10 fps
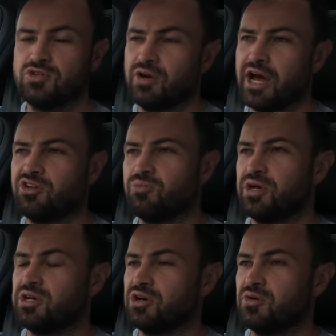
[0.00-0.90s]
2 rand
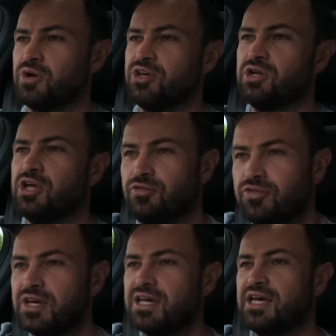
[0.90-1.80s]
depending on where you
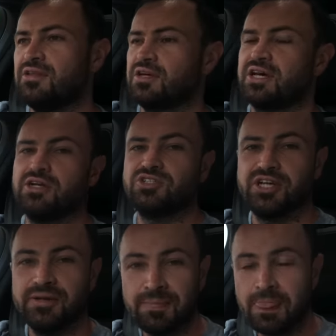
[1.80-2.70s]
live, in the
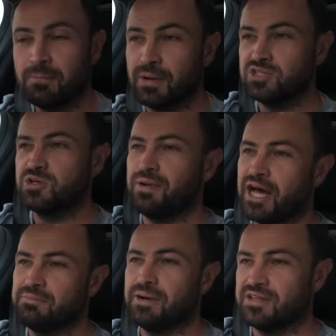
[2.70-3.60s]
country,
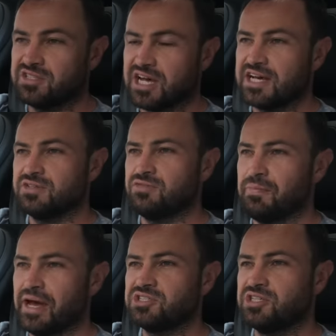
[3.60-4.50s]
multiplied by the size of the
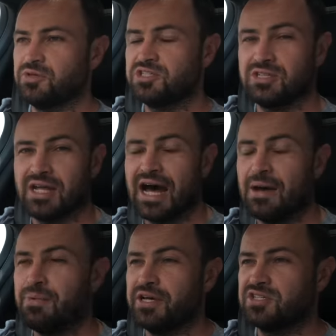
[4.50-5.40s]
battery, which in the
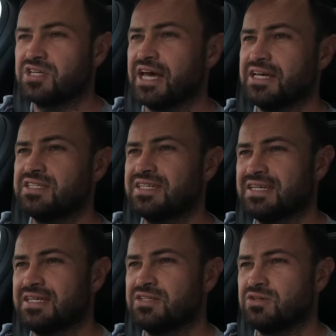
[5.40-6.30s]
I-Pace case
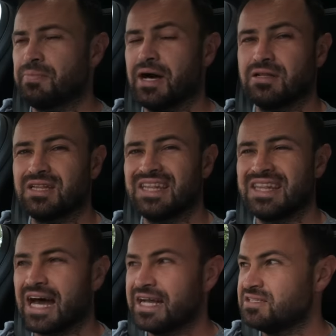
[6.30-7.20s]
is about
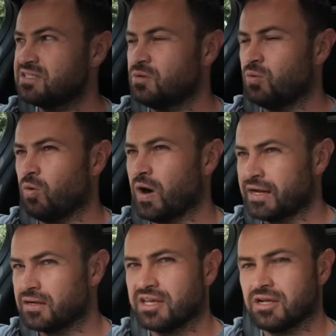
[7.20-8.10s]

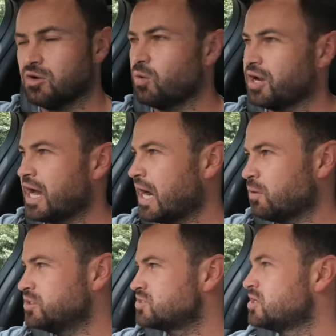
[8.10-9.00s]
91 kilowatt
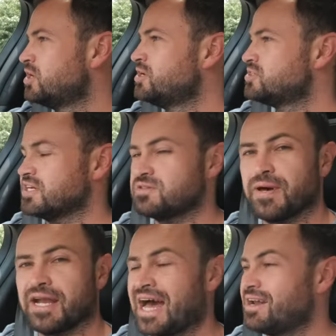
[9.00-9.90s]
hours. So that's
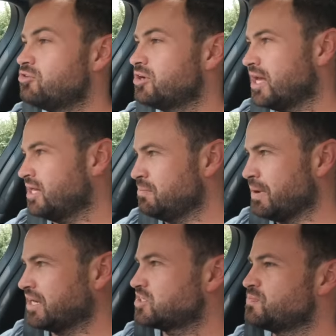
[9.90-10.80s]
about 180
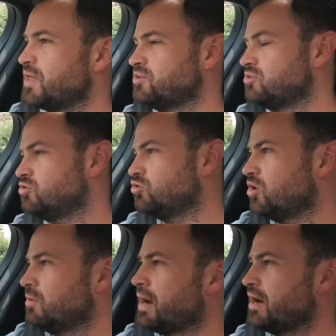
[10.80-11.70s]
bucks, and you
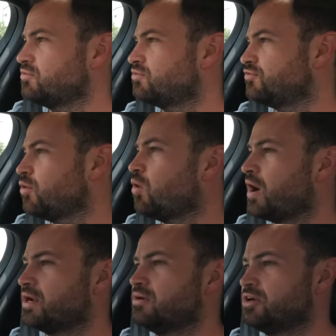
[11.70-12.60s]
do about
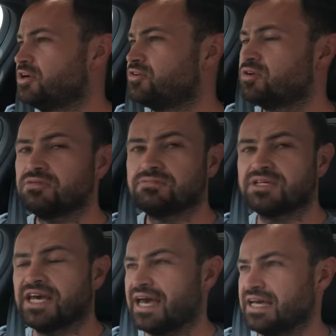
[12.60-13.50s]
400
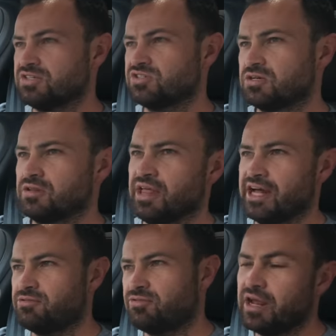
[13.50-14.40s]
Ks on
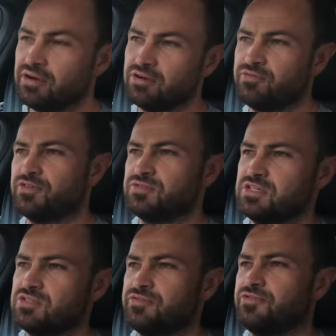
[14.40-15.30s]
that,
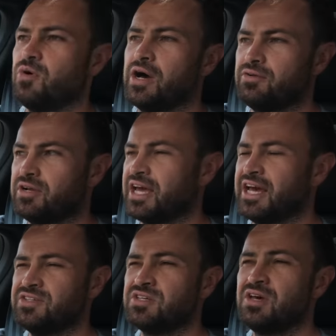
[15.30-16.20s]
350 to 400
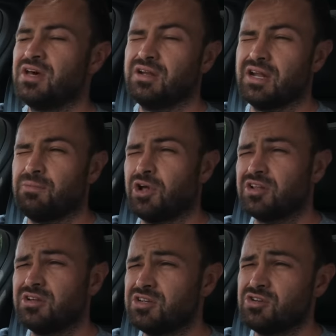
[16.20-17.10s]
Ks. Now I'm
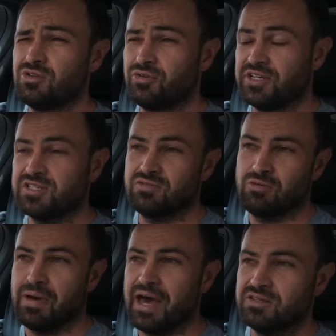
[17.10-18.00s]
not going to do the rest of
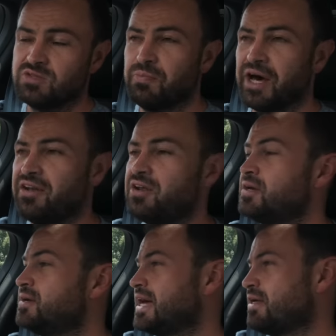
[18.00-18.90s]
the maths, but
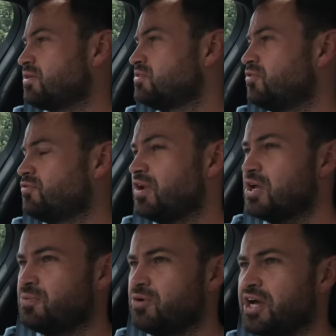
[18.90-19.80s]
I think to
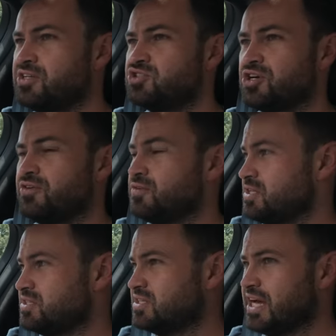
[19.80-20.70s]
fill up a Range Rover
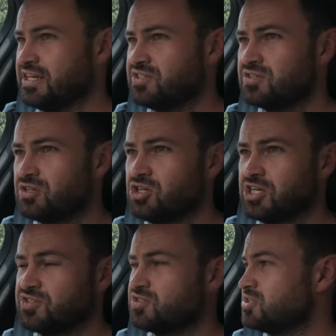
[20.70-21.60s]
these days
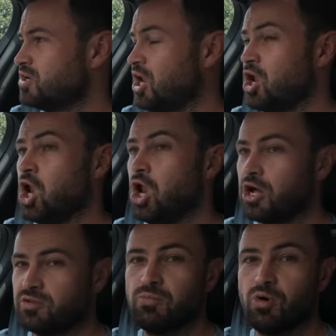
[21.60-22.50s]
costs a
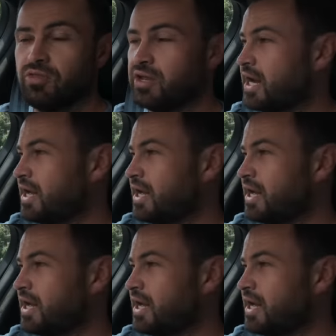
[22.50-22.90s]
lot more than